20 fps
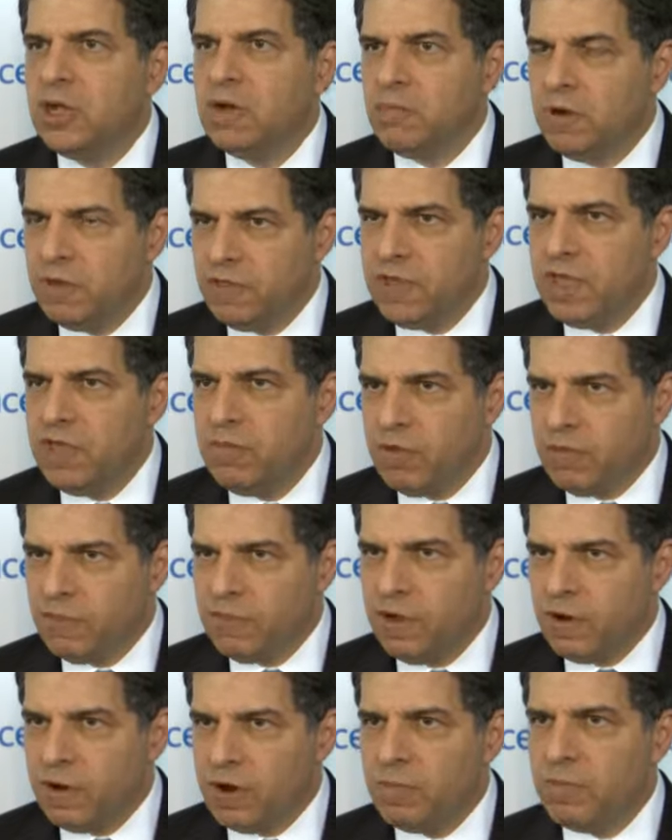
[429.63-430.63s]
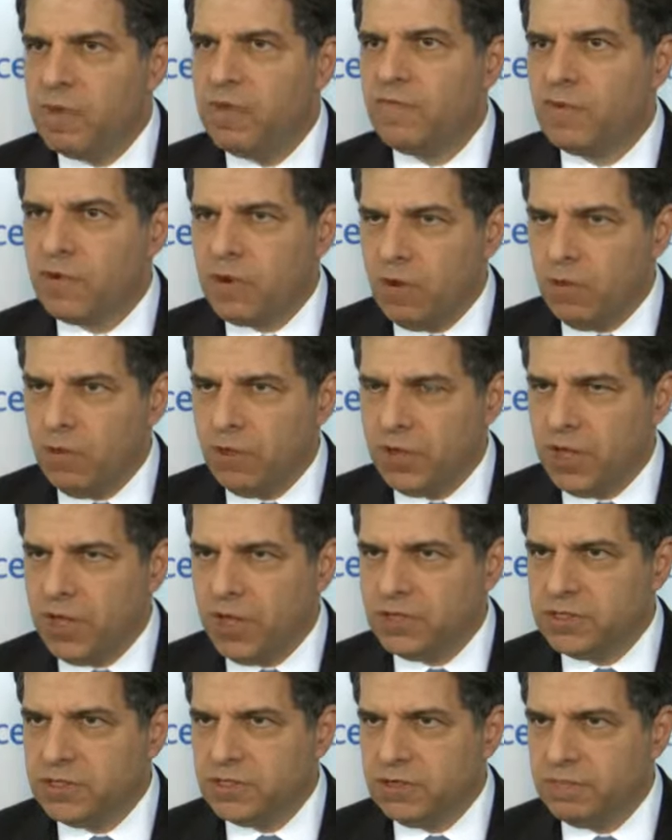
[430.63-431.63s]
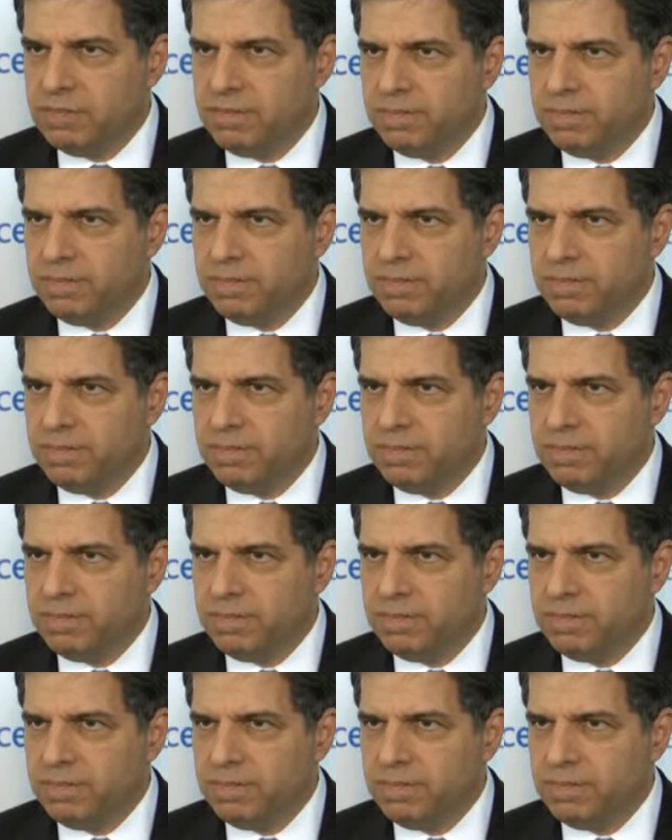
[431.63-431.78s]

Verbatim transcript: with chemotherapy for colon cancer.